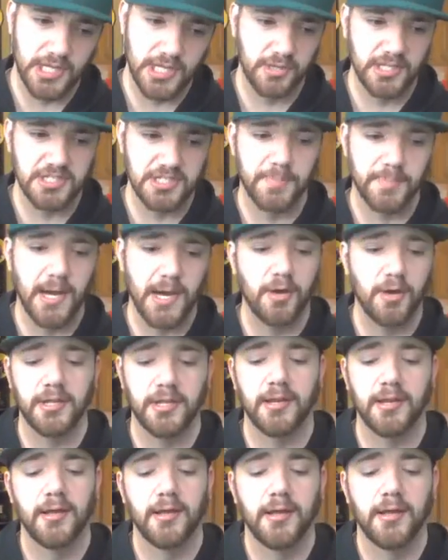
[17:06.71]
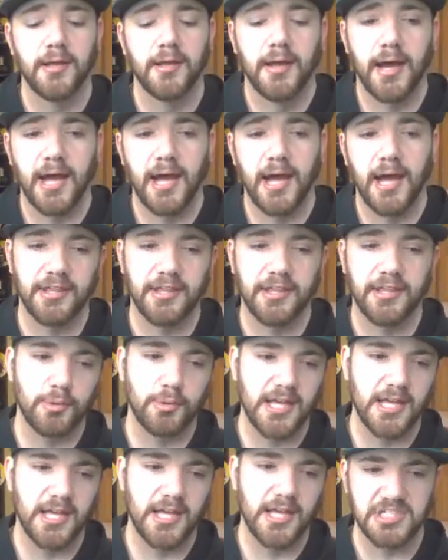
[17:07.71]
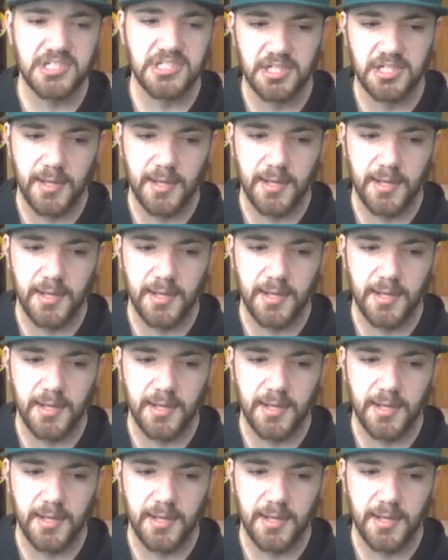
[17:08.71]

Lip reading: If Michigan goes out and gets pounded, I